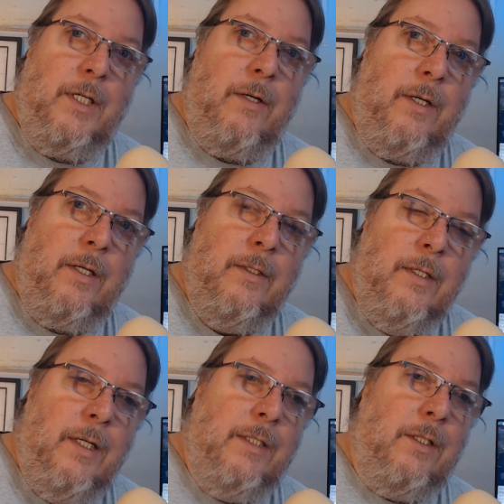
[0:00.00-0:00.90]
area
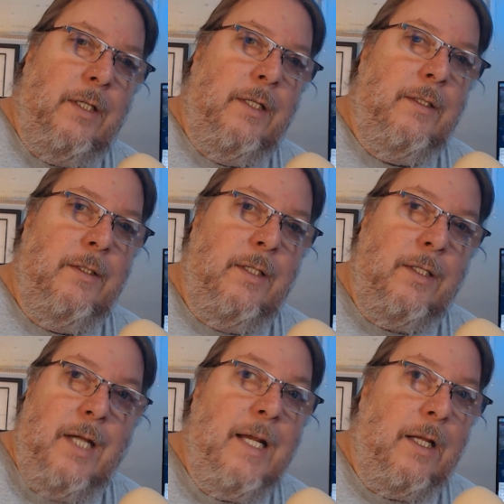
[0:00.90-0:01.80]
is all in the
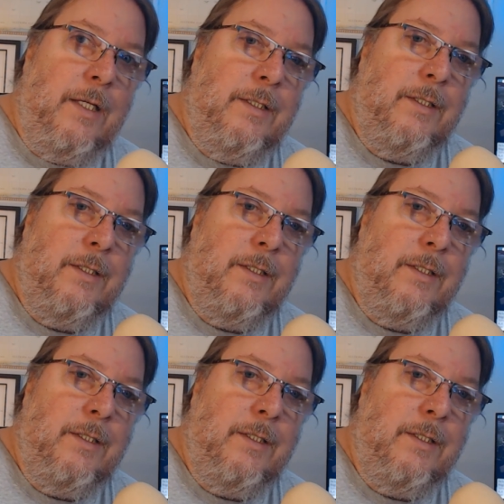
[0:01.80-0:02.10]
daylight.